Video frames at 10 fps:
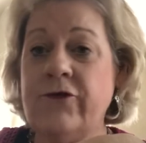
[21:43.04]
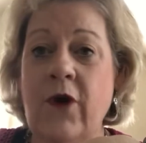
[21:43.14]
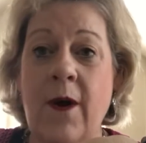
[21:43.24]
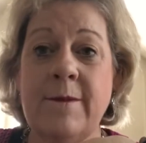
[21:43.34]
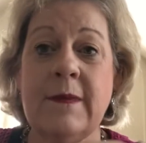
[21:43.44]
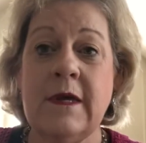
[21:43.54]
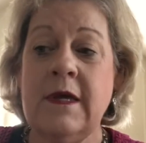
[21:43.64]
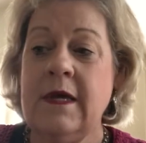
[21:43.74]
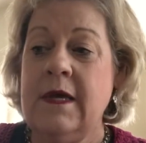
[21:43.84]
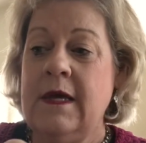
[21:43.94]
from
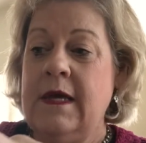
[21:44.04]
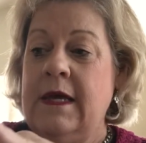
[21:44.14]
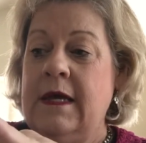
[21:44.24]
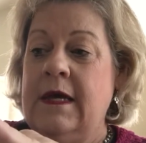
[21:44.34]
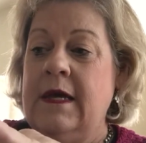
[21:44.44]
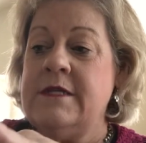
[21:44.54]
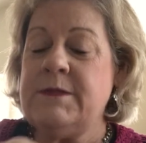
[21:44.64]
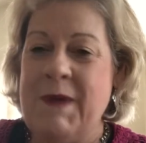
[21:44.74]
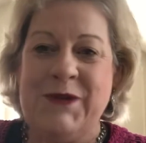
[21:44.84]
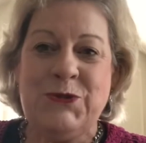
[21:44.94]
a
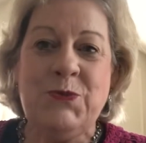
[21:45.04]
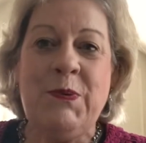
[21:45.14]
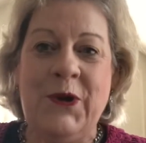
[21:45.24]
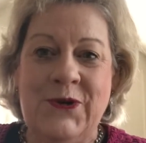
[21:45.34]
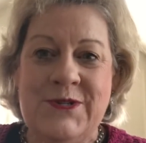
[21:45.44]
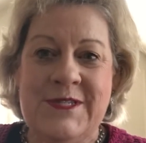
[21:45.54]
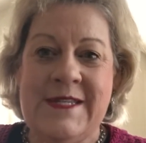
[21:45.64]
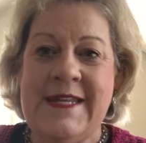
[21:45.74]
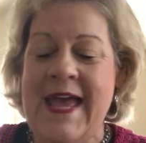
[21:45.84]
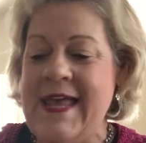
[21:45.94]
special
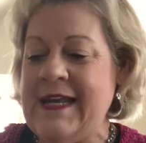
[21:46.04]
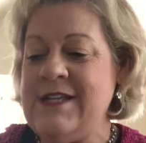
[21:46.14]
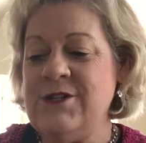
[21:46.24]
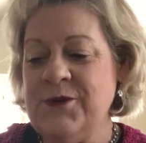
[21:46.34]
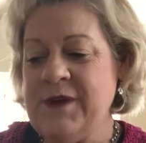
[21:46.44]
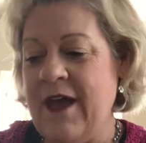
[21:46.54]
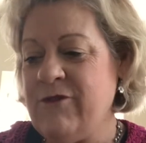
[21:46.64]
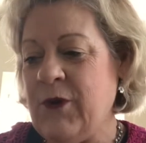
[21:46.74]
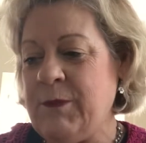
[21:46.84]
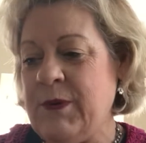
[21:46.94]
person, and I don't have
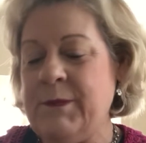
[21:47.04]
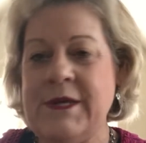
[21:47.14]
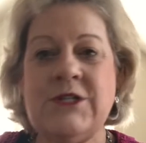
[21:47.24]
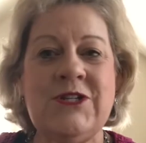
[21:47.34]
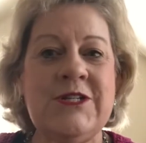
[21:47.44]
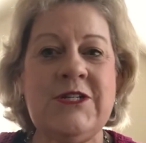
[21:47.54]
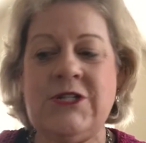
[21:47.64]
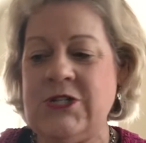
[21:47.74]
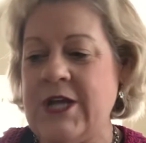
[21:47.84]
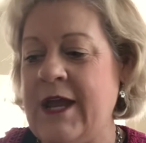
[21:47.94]
her permission to
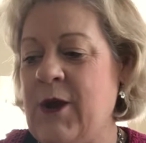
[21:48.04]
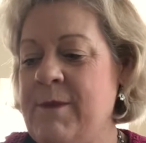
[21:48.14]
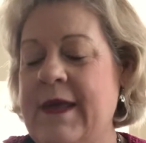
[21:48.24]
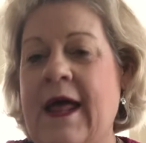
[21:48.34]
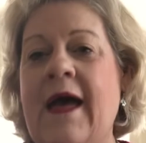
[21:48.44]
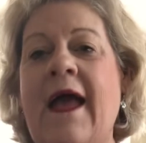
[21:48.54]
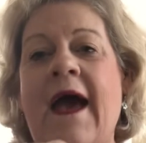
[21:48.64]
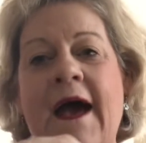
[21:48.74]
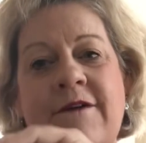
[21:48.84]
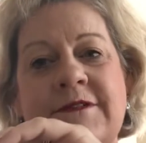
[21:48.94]
share, but I
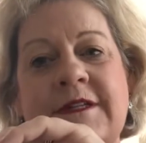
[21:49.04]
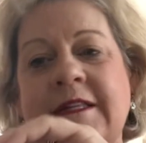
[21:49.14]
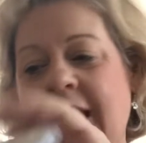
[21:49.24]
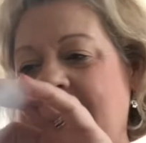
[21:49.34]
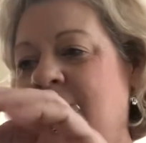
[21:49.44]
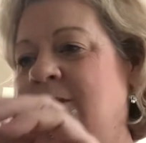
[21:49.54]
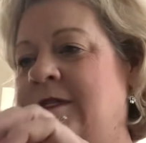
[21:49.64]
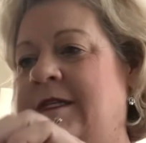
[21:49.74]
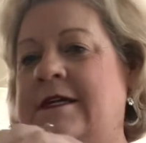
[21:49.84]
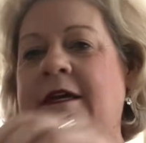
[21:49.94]
have to let you
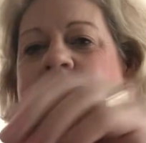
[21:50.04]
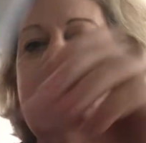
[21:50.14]
see